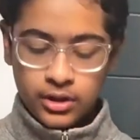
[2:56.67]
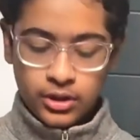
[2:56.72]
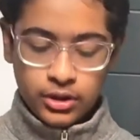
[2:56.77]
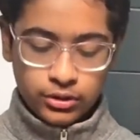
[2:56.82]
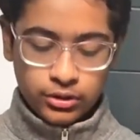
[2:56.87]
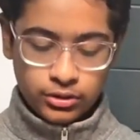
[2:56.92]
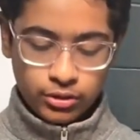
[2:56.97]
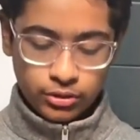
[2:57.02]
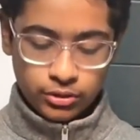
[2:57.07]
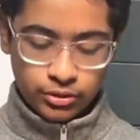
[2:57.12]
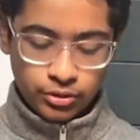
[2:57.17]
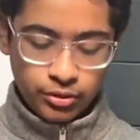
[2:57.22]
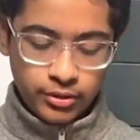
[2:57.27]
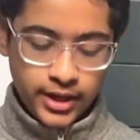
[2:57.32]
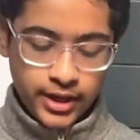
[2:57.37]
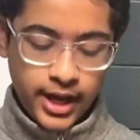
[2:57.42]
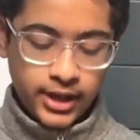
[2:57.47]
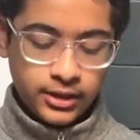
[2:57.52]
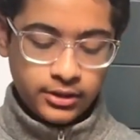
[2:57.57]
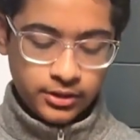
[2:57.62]
So through
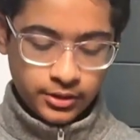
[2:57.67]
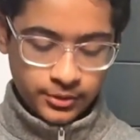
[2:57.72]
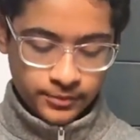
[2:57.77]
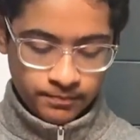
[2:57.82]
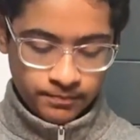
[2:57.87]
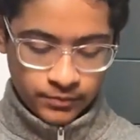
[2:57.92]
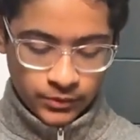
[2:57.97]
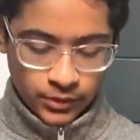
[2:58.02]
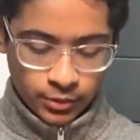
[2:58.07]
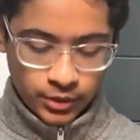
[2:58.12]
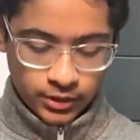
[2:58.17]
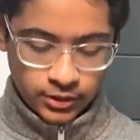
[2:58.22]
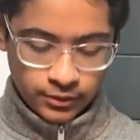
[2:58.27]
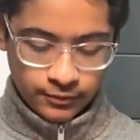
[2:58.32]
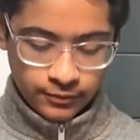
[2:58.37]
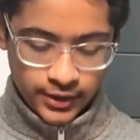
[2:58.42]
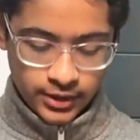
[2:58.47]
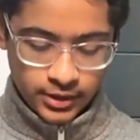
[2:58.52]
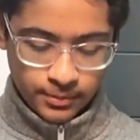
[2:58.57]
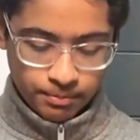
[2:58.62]
that, we have to
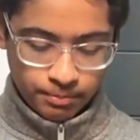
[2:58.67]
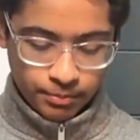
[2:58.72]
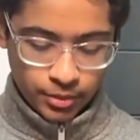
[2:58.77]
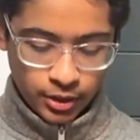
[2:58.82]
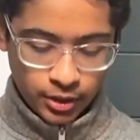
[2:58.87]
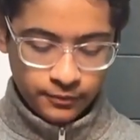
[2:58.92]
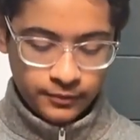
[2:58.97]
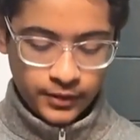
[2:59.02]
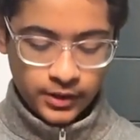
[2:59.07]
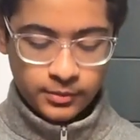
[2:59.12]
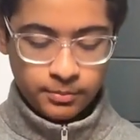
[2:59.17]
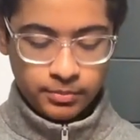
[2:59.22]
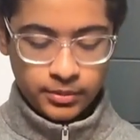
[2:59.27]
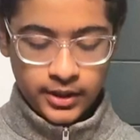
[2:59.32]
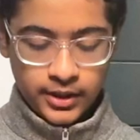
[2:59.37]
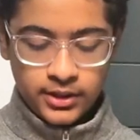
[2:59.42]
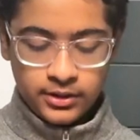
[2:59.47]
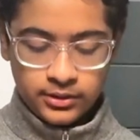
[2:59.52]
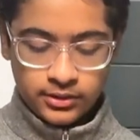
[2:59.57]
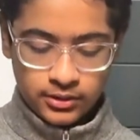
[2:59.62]
find the perfect
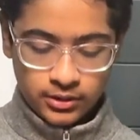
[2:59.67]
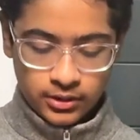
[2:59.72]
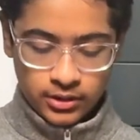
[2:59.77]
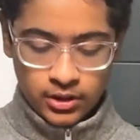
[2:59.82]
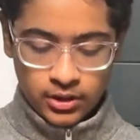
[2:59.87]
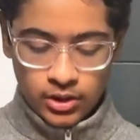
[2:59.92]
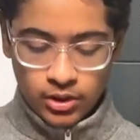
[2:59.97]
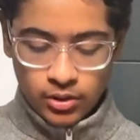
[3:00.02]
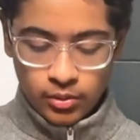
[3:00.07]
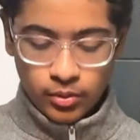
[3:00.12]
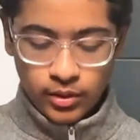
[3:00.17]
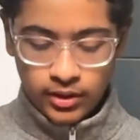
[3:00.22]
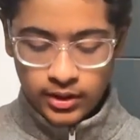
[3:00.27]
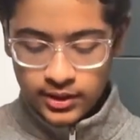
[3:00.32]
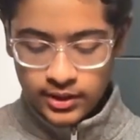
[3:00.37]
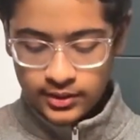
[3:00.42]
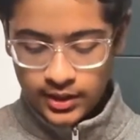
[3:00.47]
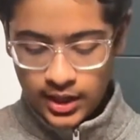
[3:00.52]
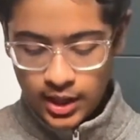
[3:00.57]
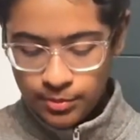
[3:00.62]
place where it
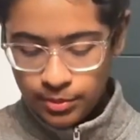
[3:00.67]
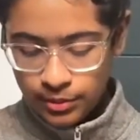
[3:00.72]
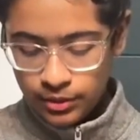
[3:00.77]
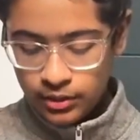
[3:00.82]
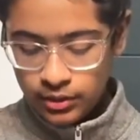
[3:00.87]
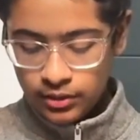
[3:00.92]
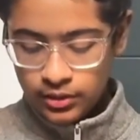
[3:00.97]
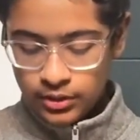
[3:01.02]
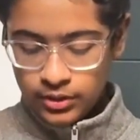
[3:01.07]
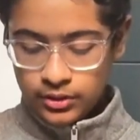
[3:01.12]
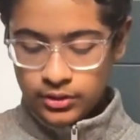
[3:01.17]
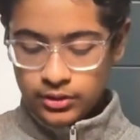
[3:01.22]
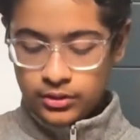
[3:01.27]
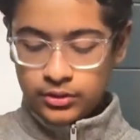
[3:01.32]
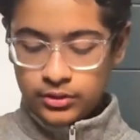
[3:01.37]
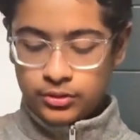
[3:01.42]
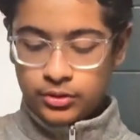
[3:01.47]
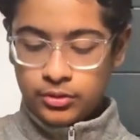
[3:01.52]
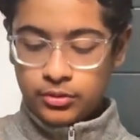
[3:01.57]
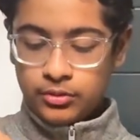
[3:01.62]
is able
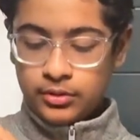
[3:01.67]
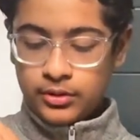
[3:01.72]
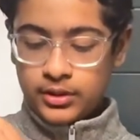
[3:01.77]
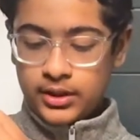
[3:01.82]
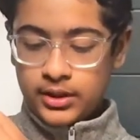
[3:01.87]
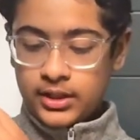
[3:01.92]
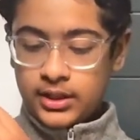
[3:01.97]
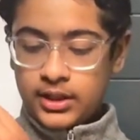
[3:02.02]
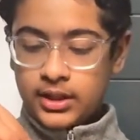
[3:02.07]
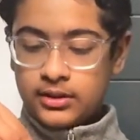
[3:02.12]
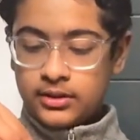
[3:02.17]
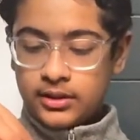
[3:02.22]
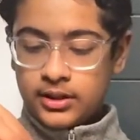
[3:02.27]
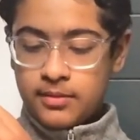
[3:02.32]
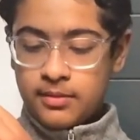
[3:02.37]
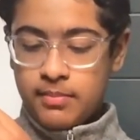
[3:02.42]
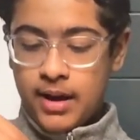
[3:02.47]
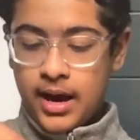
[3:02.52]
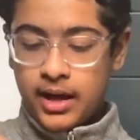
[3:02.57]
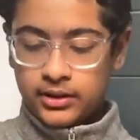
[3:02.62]
to easily
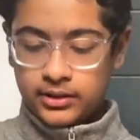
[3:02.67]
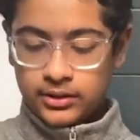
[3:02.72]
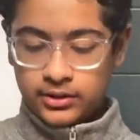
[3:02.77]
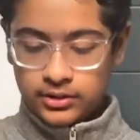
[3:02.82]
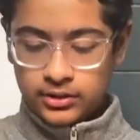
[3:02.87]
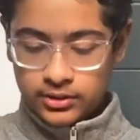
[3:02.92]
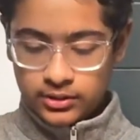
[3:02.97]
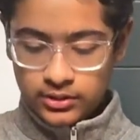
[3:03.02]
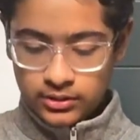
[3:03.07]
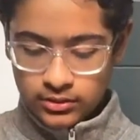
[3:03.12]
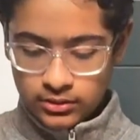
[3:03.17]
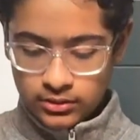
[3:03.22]
balance.